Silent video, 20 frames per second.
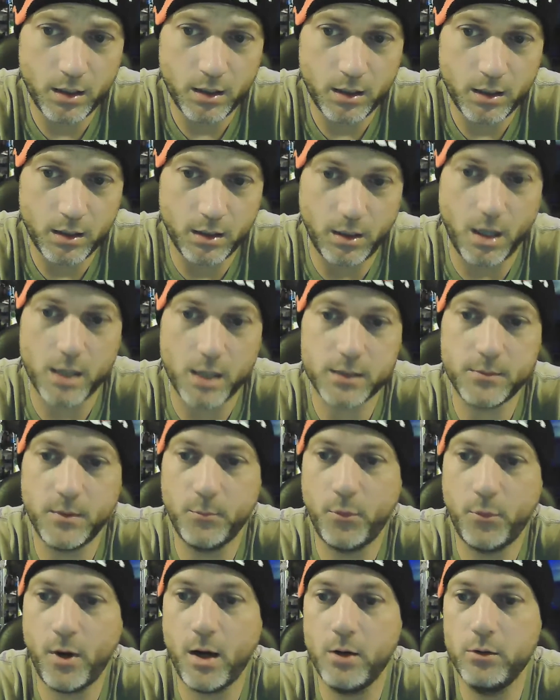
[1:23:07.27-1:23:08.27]
You lost me,
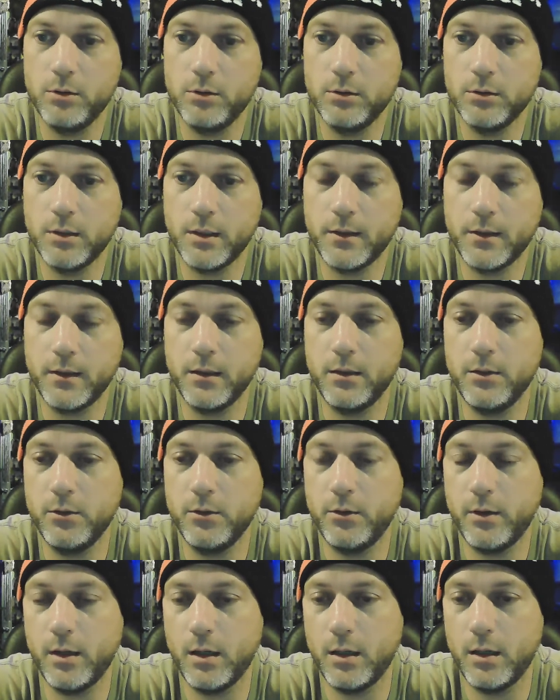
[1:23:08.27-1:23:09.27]
bro. I think
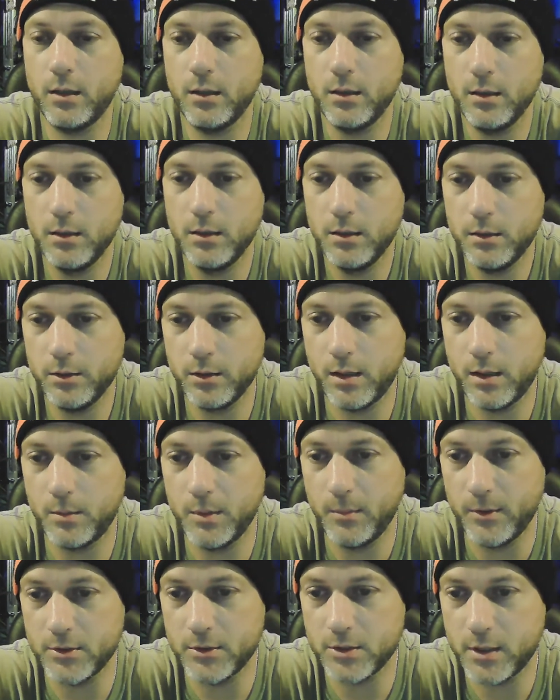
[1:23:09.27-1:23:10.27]
your gummy
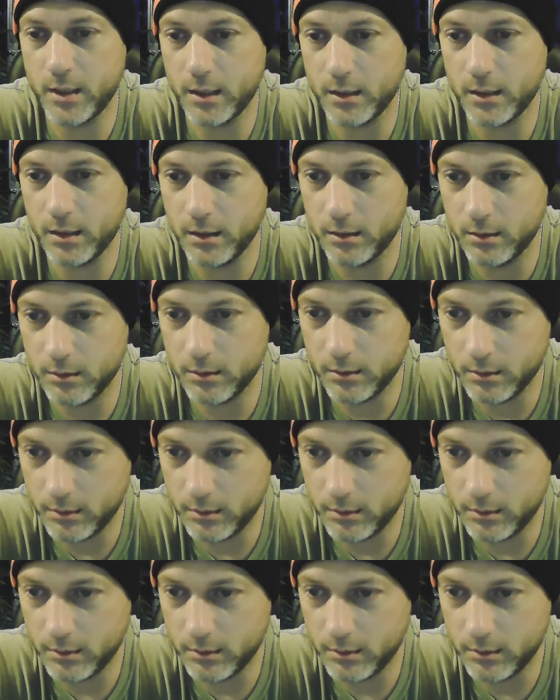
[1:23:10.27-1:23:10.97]
bears are kicking in.